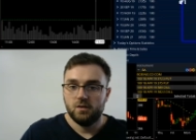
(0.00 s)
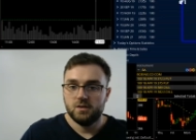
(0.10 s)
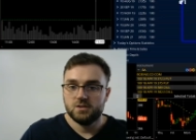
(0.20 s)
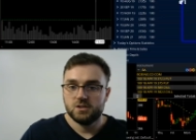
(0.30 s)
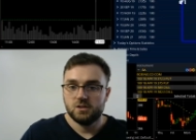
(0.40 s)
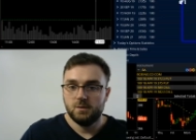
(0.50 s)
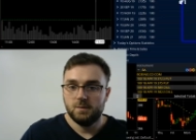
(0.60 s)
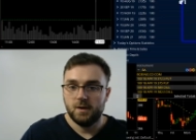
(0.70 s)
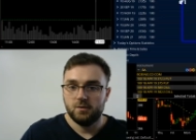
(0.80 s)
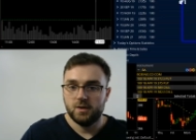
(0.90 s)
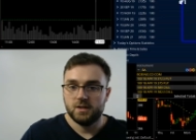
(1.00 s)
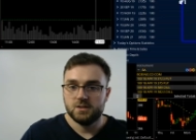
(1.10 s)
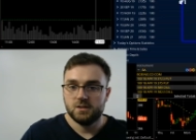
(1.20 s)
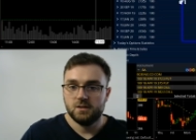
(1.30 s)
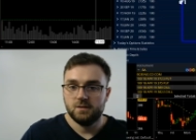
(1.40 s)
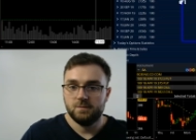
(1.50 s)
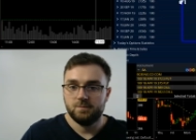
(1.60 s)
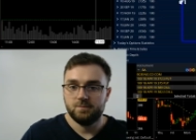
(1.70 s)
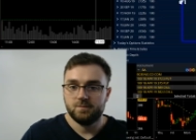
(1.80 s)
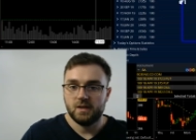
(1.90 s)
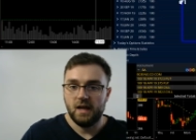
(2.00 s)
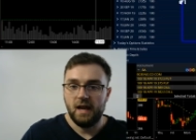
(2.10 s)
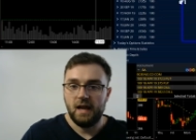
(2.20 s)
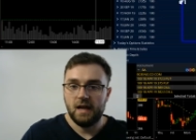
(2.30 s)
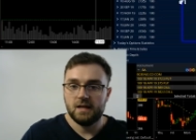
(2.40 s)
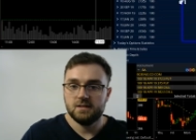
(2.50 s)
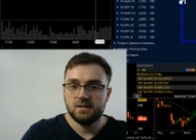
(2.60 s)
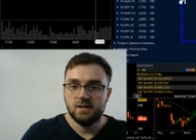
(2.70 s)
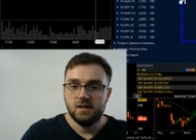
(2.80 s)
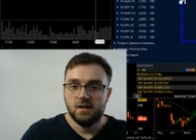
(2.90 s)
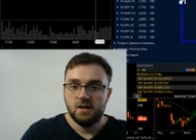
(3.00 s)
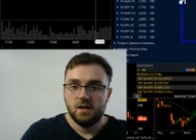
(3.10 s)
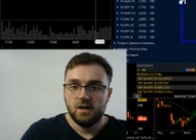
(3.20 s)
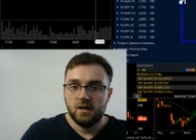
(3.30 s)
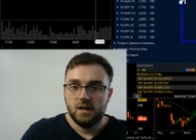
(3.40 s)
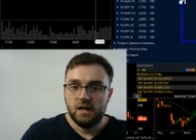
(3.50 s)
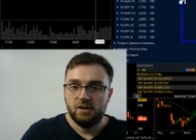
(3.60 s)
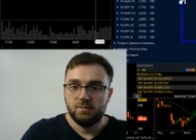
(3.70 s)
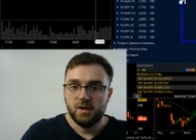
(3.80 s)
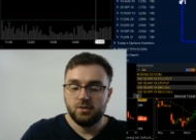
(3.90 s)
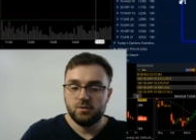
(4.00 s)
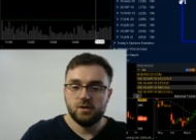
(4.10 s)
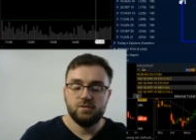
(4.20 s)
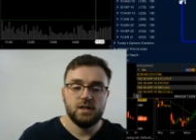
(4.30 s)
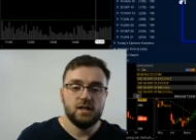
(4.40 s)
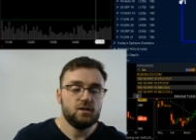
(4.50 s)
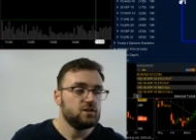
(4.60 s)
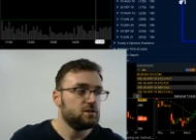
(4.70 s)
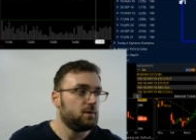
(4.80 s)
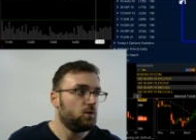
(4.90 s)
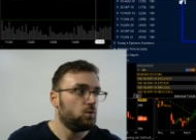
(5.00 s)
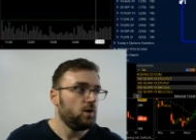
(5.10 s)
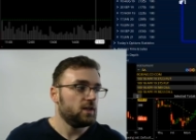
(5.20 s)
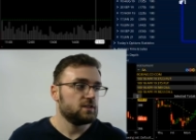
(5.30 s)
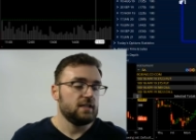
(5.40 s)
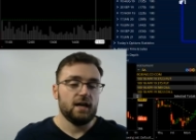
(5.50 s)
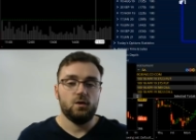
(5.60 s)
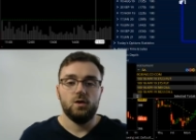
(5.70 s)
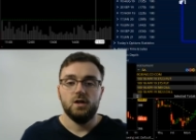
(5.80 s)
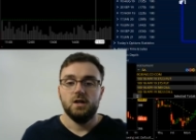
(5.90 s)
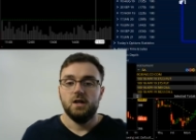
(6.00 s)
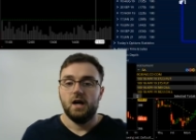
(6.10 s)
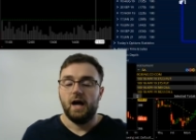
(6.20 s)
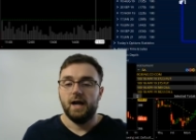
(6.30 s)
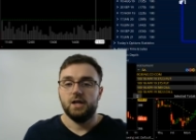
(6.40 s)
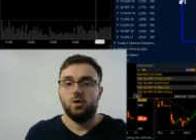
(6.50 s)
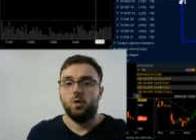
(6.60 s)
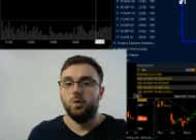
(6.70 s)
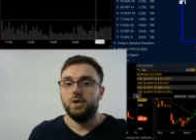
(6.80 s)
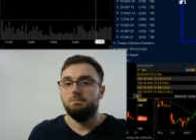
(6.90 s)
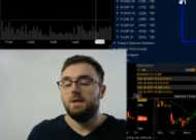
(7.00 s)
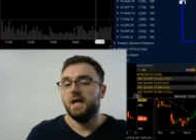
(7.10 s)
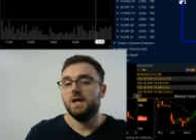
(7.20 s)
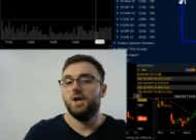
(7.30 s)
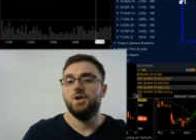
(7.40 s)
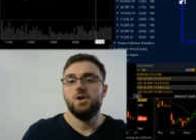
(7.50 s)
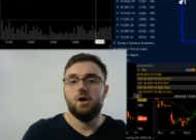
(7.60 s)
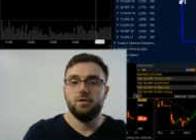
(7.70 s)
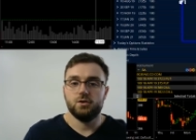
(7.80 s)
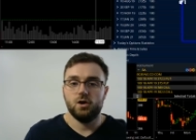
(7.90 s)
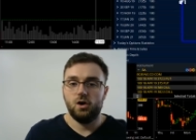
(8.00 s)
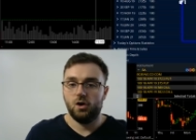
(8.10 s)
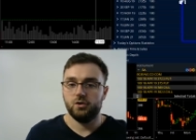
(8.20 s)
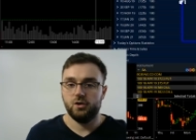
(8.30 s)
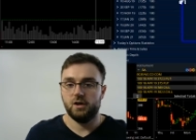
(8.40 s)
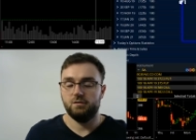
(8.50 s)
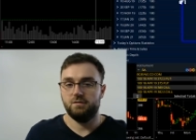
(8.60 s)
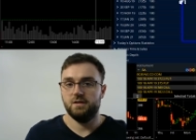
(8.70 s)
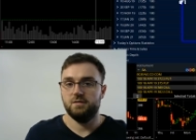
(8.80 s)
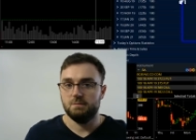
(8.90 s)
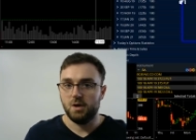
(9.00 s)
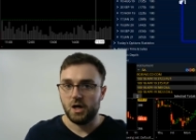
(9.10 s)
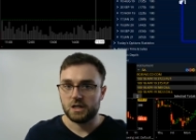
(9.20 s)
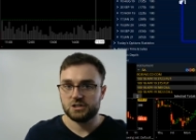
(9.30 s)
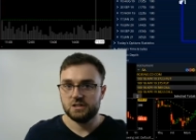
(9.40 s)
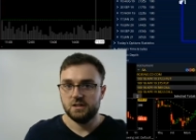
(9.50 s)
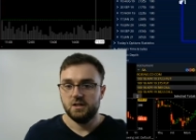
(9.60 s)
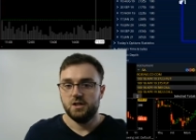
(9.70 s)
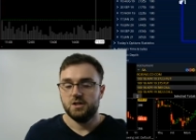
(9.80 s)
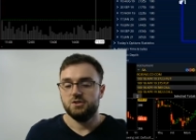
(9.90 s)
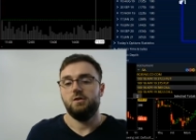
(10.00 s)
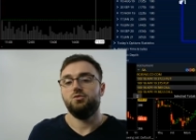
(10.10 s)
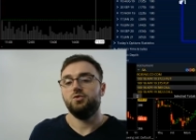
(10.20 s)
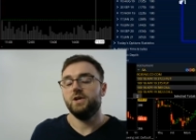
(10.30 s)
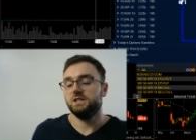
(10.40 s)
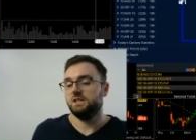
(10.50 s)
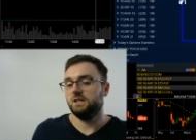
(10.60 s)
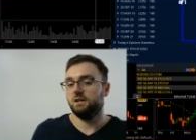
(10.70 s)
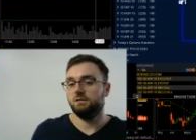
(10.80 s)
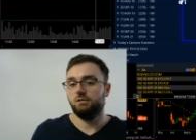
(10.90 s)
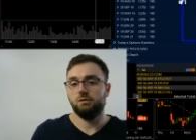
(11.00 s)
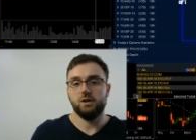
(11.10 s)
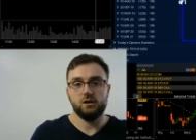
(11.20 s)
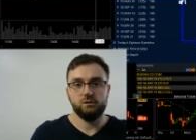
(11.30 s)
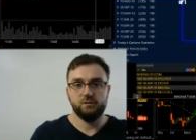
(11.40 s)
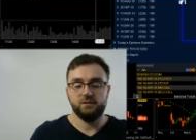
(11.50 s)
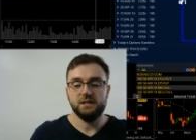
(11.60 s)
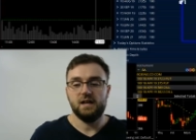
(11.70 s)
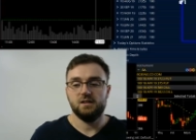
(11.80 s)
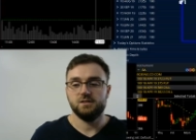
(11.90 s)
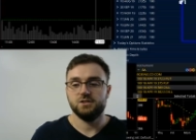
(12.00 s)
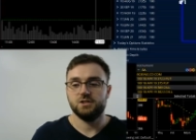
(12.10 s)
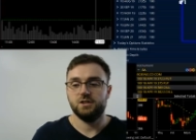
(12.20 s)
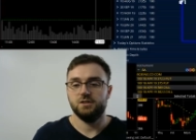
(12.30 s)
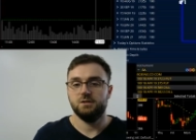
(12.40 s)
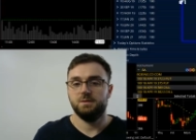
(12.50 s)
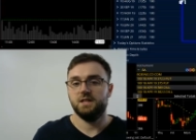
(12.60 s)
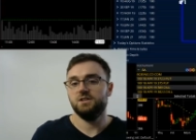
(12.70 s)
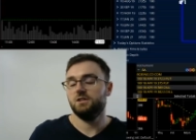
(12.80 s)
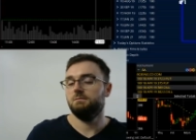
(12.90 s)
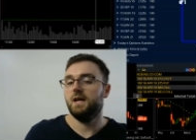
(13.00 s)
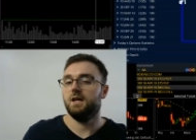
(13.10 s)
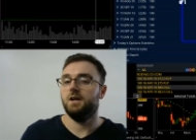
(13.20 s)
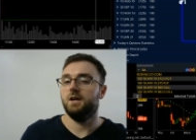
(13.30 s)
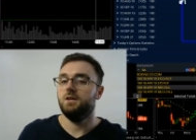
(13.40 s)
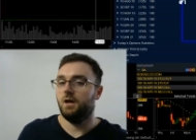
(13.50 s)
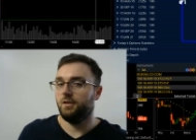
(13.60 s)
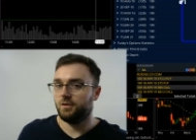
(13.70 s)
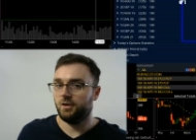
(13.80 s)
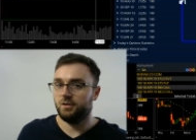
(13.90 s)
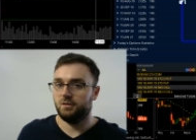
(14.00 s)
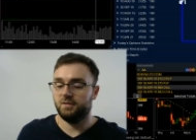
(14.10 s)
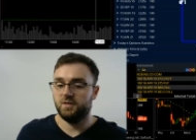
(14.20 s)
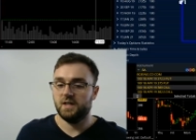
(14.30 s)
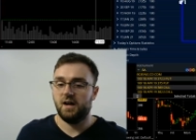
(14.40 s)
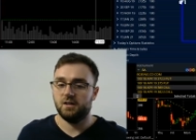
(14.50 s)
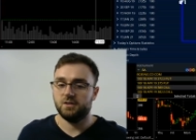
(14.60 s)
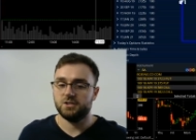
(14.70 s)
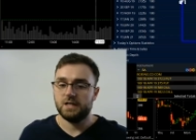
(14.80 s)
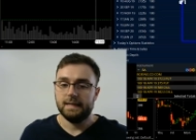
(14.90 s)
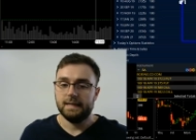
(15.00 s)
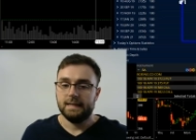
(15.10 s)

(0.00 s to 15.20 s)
This is going to be my risk. And if my $350 is my risk now, I can only make another 150 bucks. So I'm risking $350 to potentially make another $150,